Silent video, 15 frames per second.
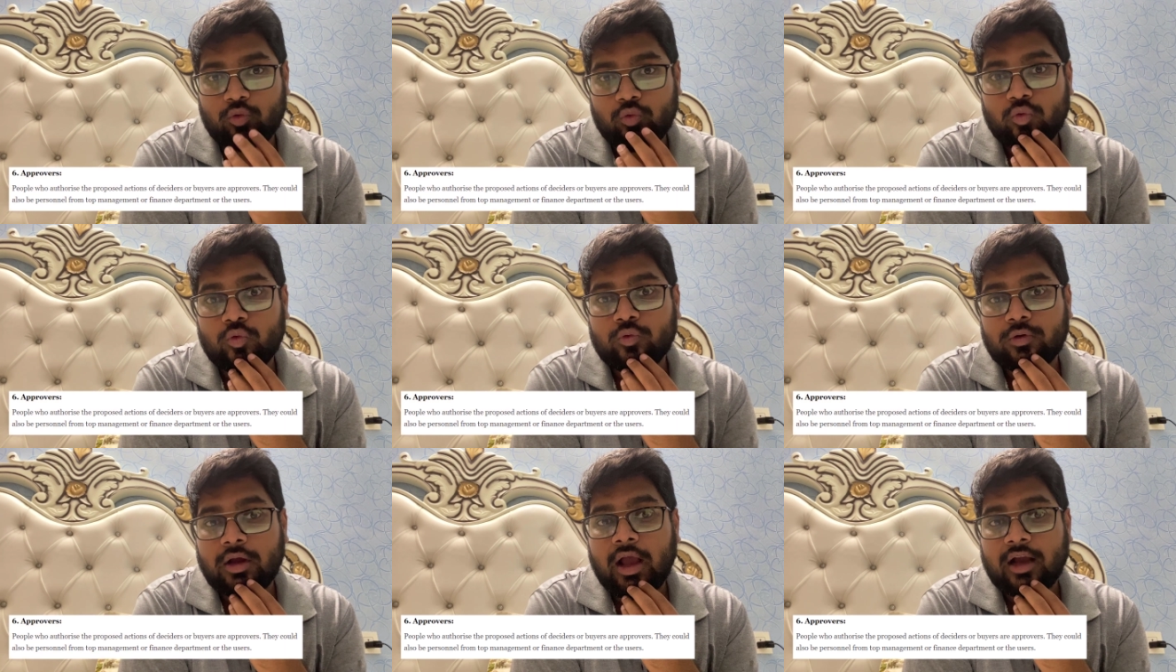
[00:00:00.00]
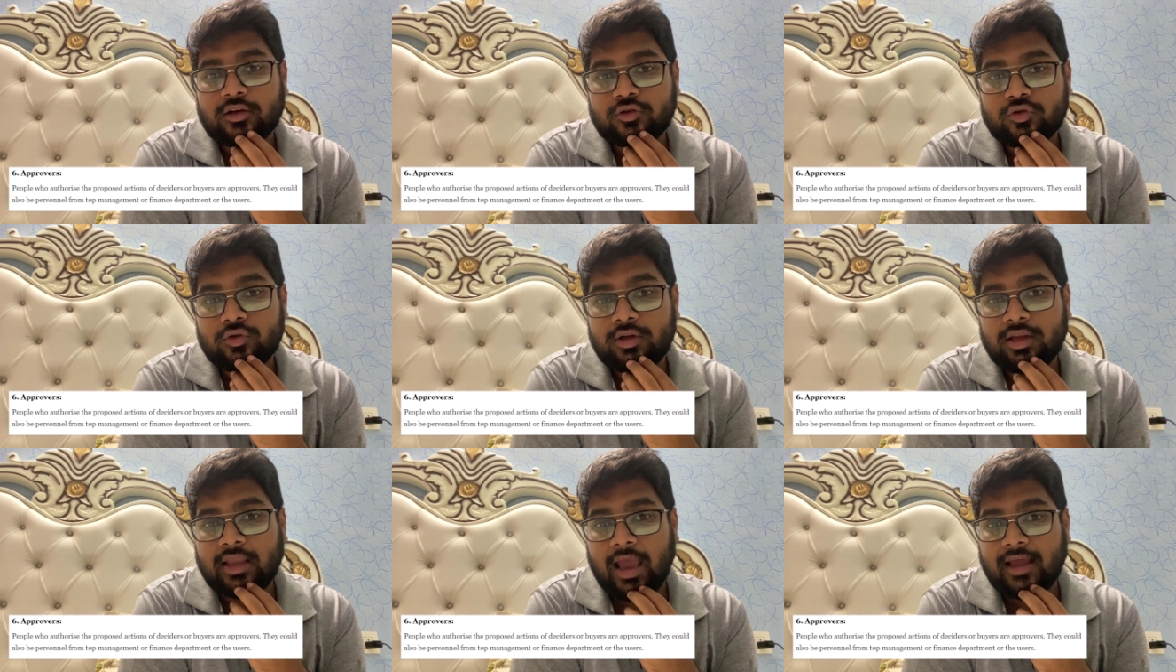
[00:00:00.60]
who
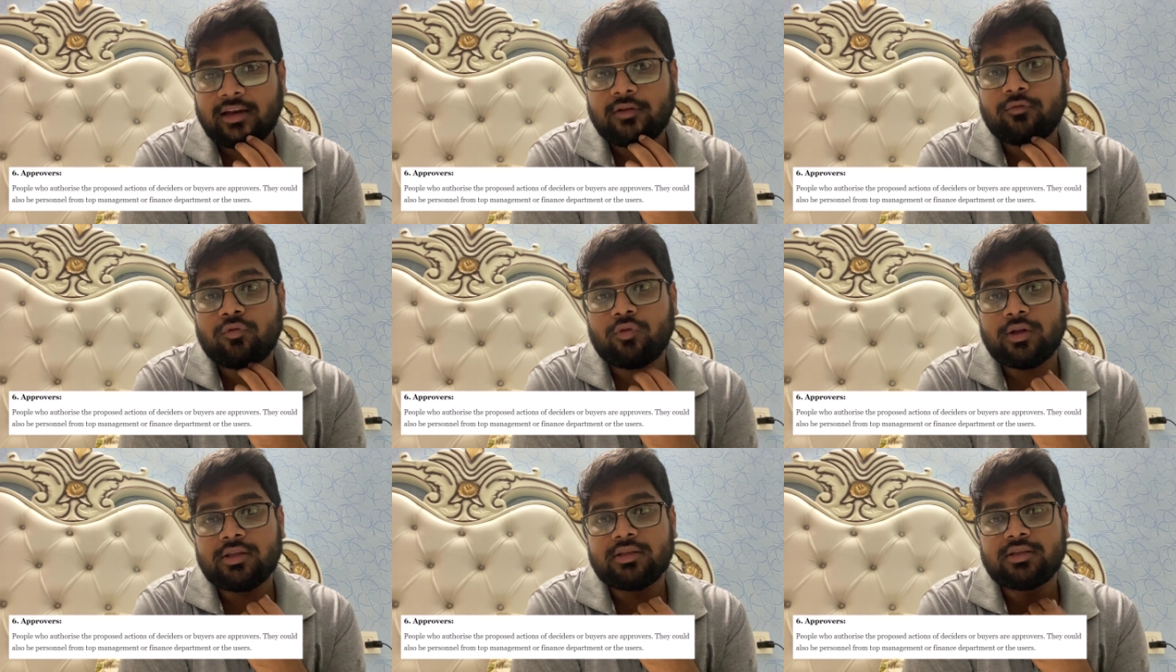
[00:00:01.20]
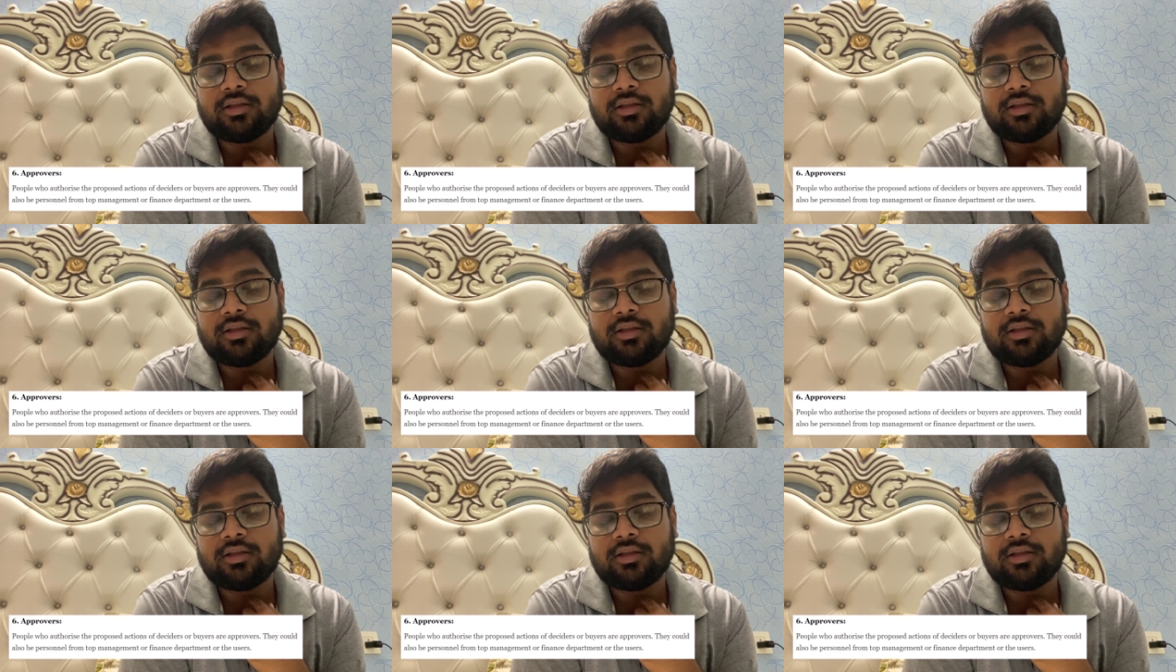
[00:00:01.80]
actually can influence